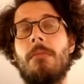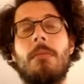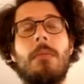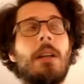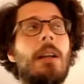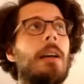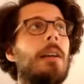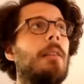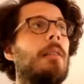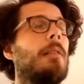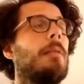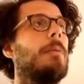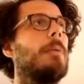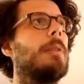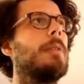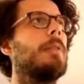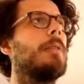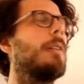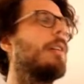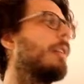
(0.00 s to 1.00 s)
like, what
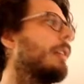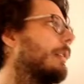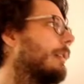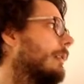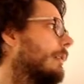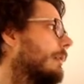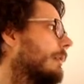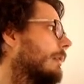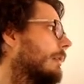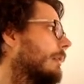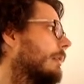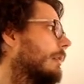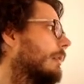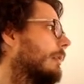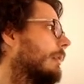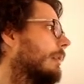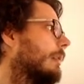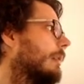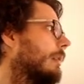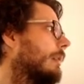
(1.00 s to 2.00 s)
do you call it?
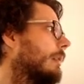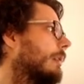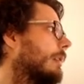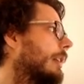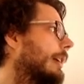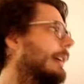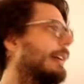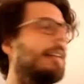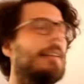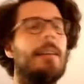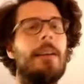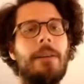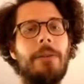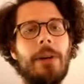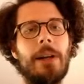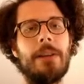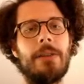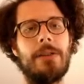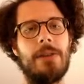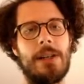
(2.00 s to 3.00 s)
Like a
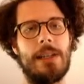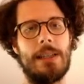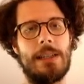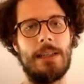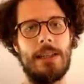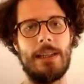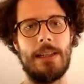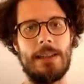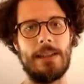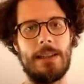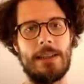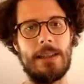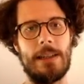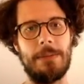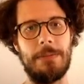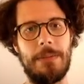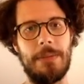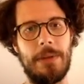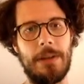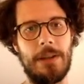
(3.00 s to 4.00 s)
directory and its
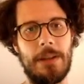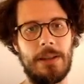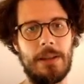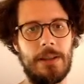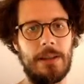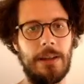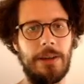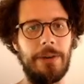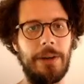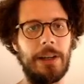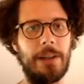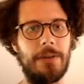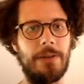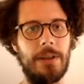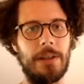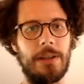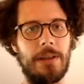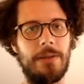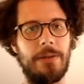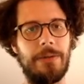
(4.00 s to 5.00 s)

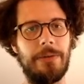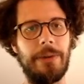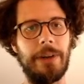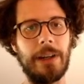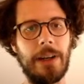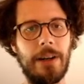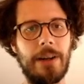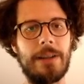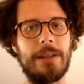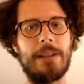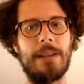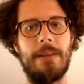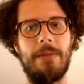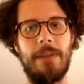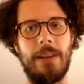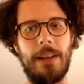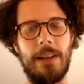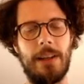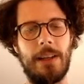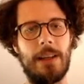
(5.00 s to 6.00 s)
subdirectories,
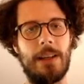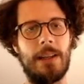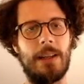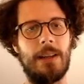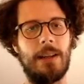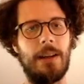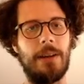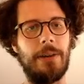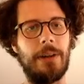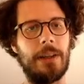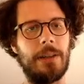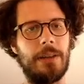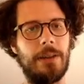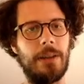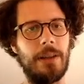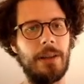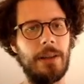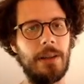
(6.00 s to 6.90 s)
recursively in a directory.